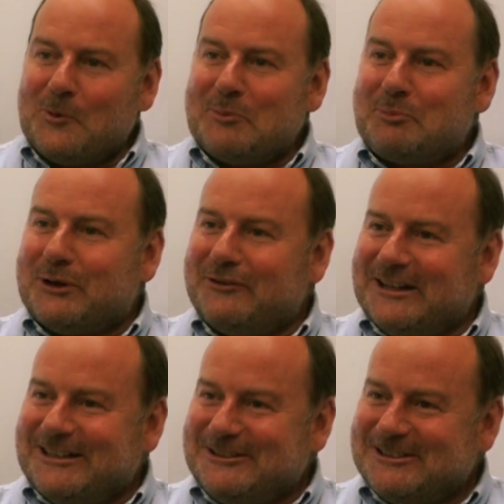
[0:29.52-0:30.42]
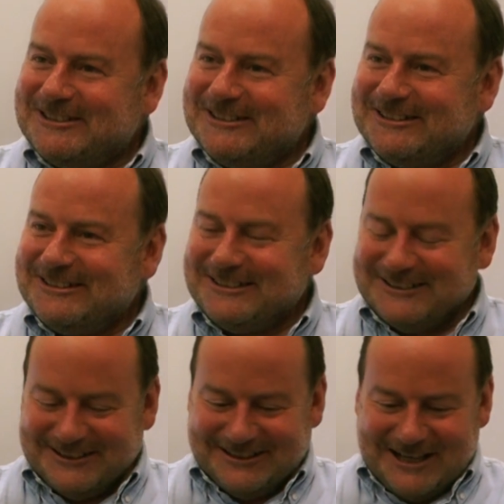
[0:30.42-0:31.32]
What a privilege!
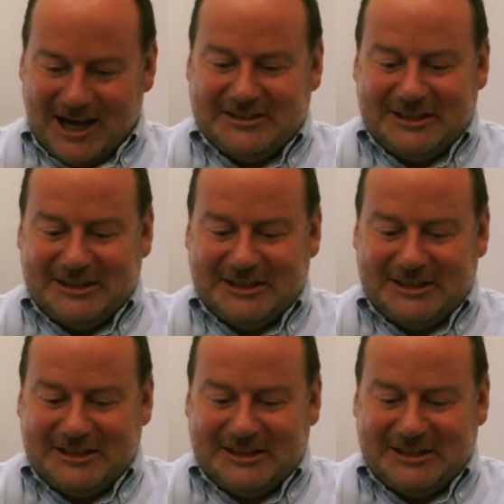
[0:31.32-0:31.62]
I